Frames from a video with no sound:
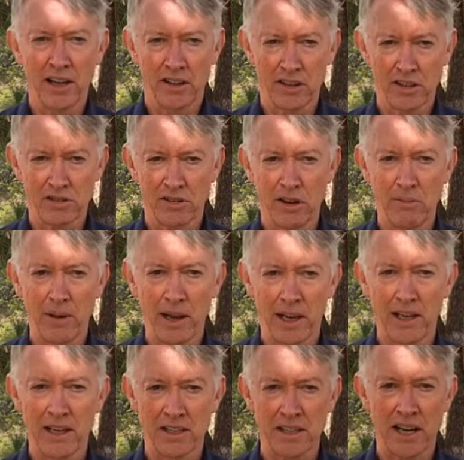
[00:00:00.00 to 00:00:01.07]
the stream bank
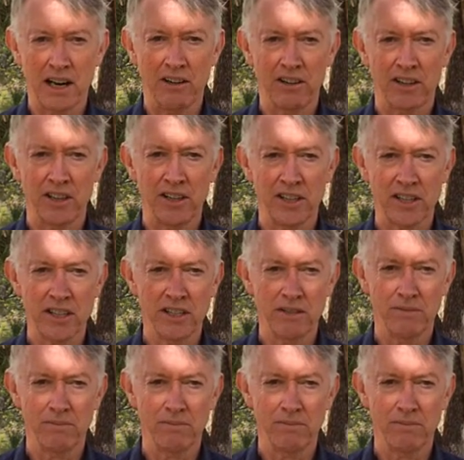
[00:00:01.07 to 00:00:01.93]
in its current condition.